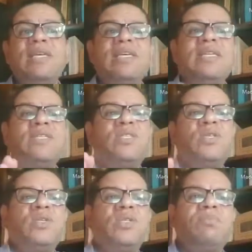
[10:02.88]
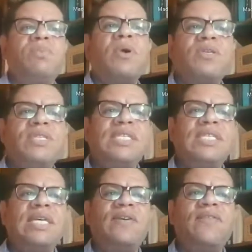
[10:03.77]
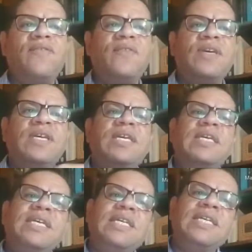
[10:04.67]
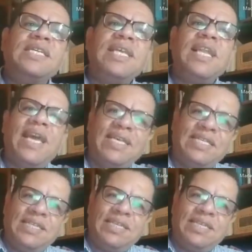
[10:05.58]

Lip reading: process of Selection.